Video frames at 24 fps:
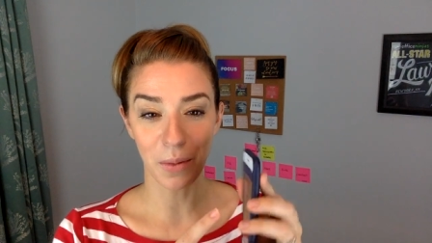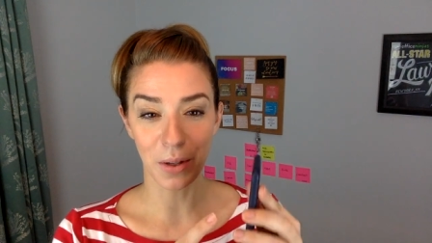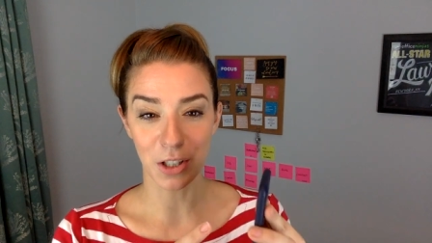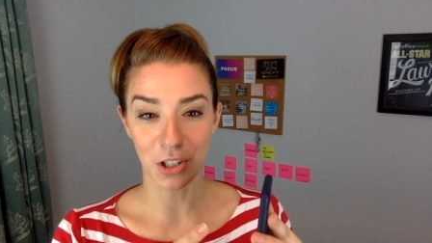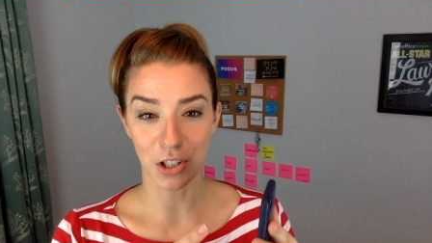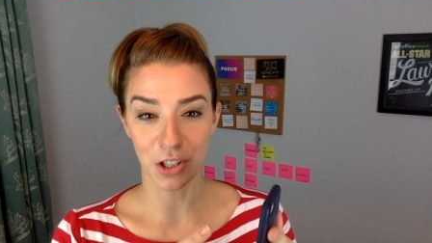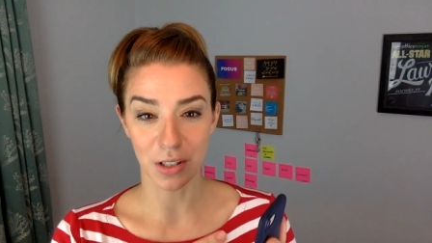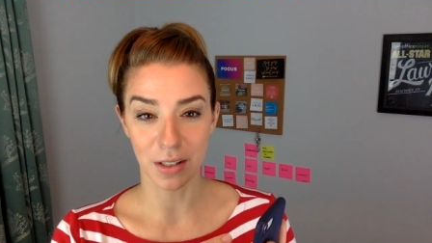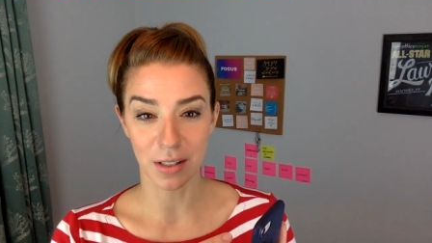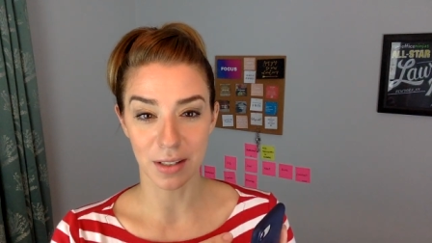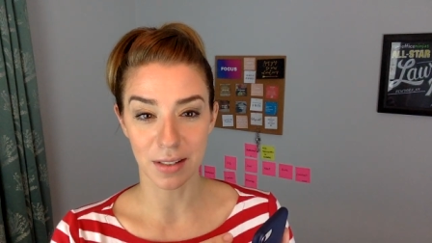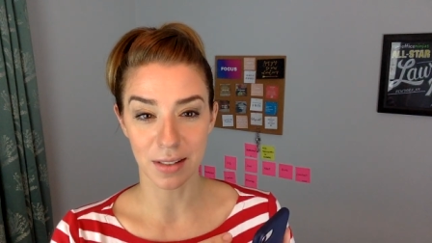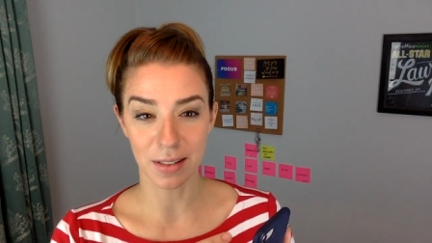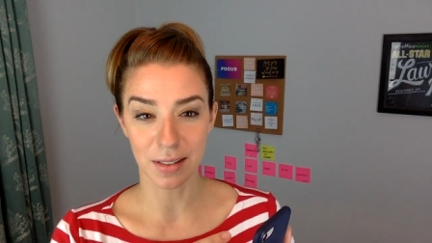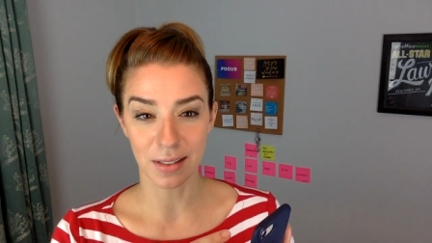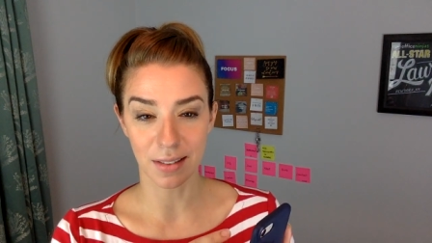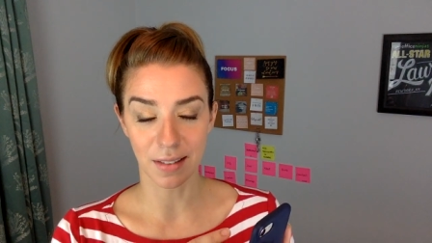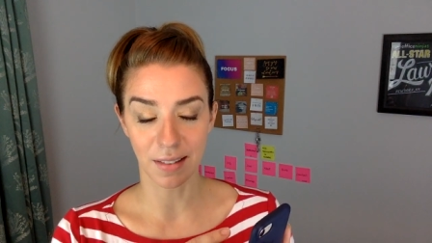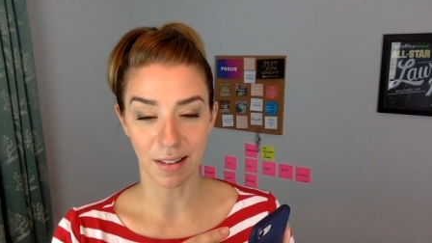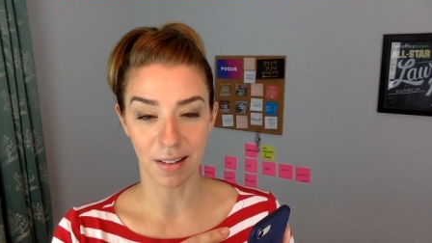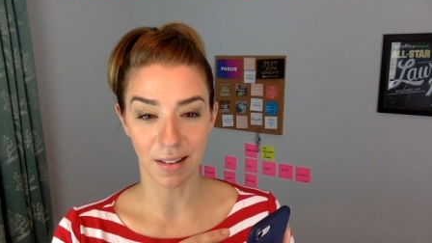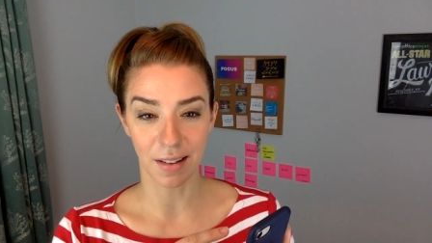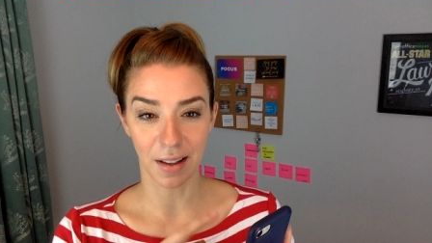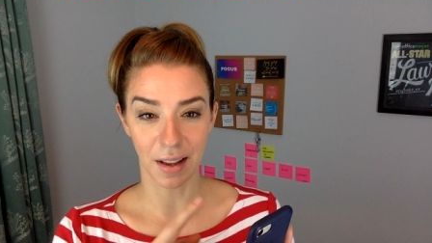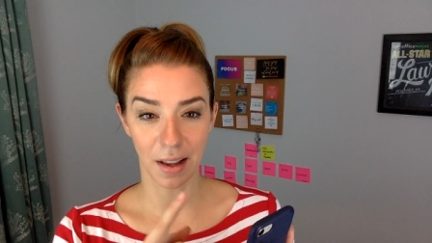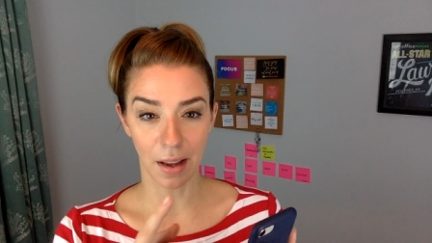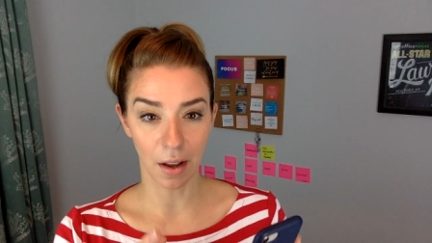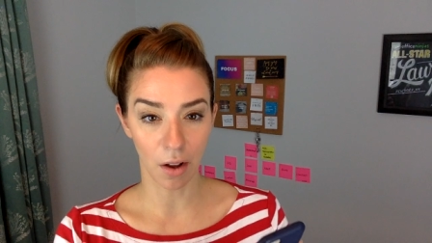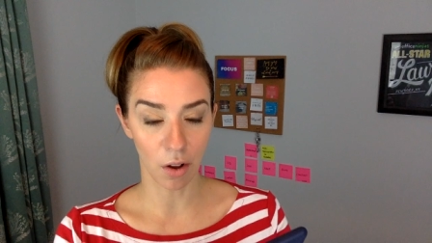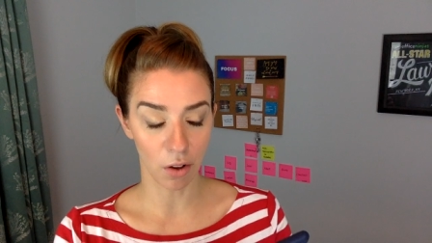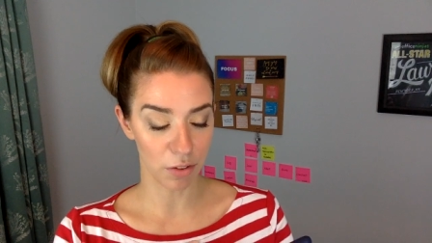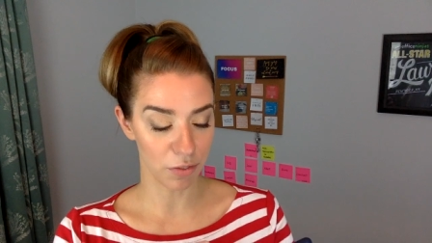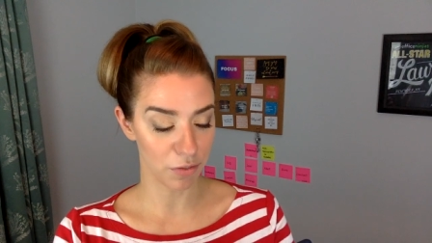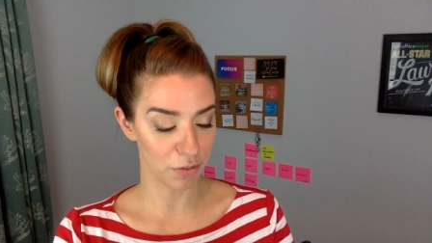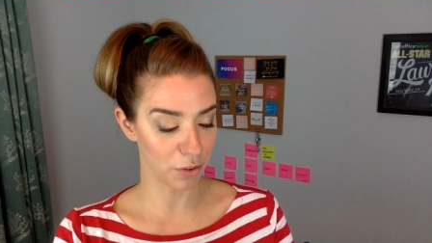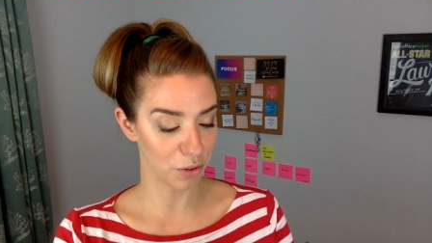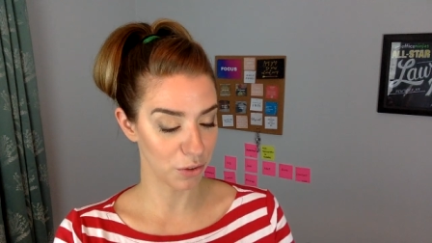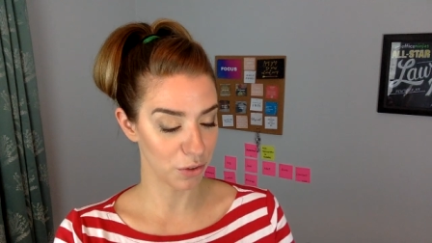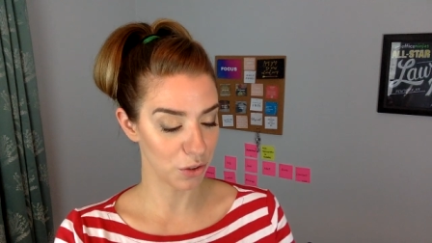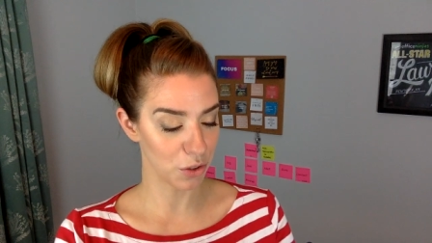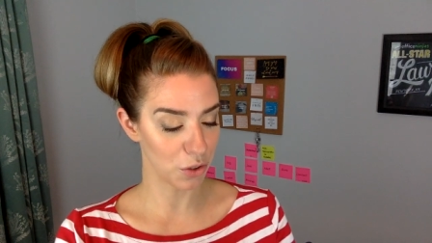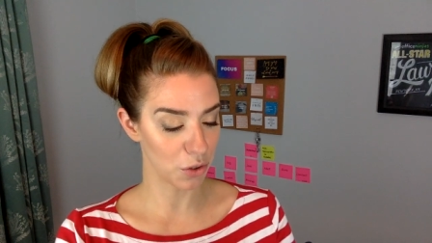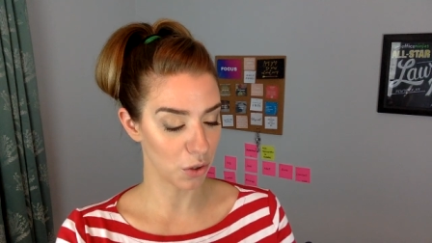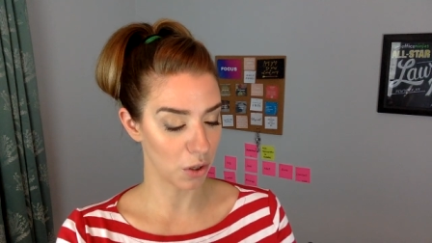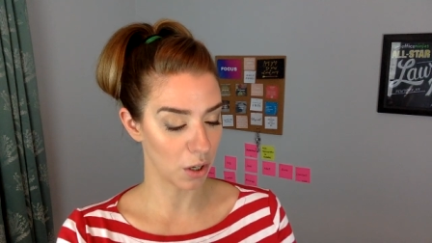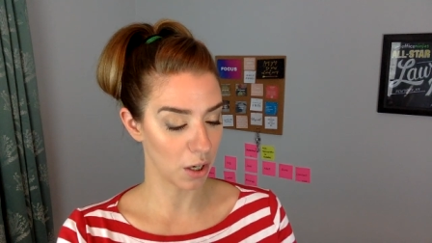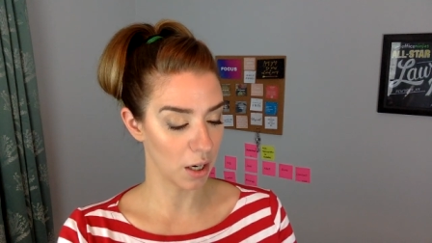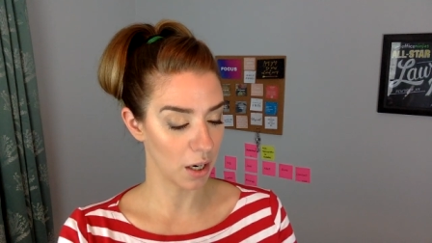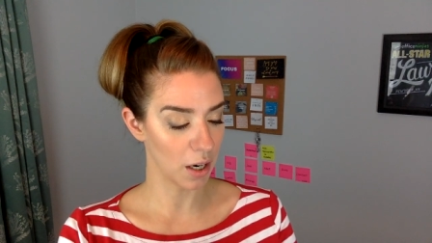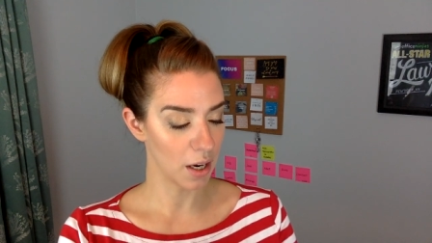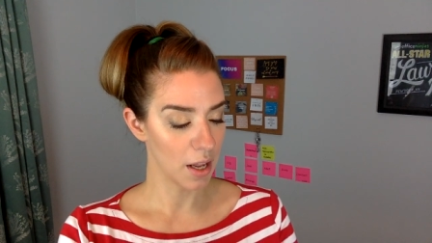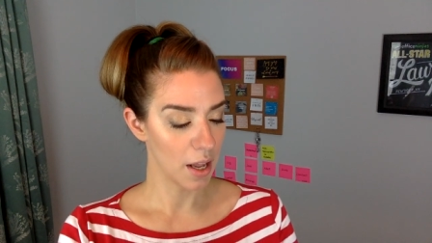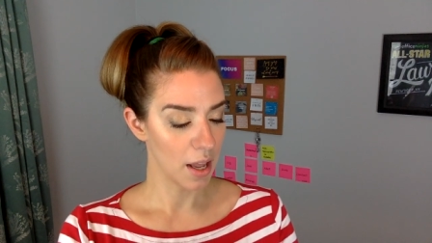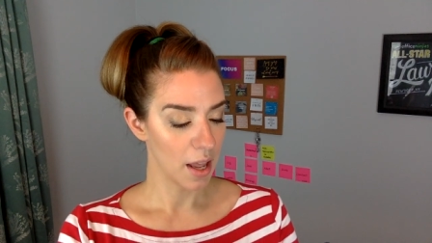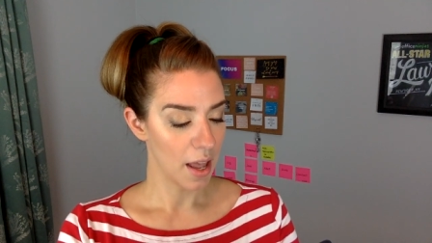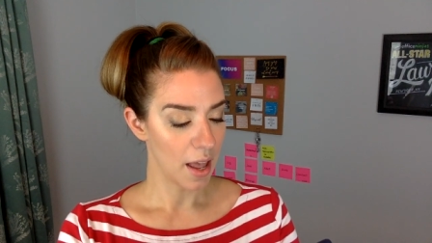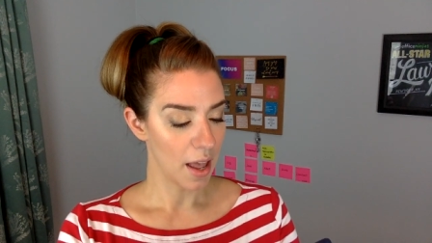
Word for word: which is uh, a health food store,